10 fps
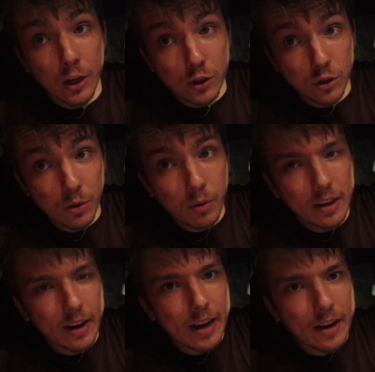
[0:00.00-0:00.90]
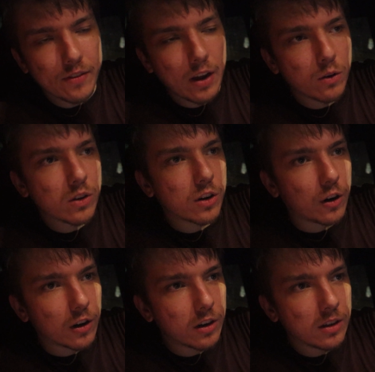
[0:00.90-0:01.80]
so the one that I have now in the
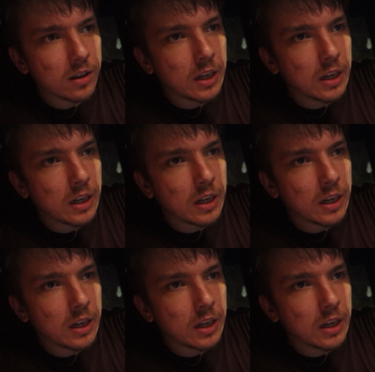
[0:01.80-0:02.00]
car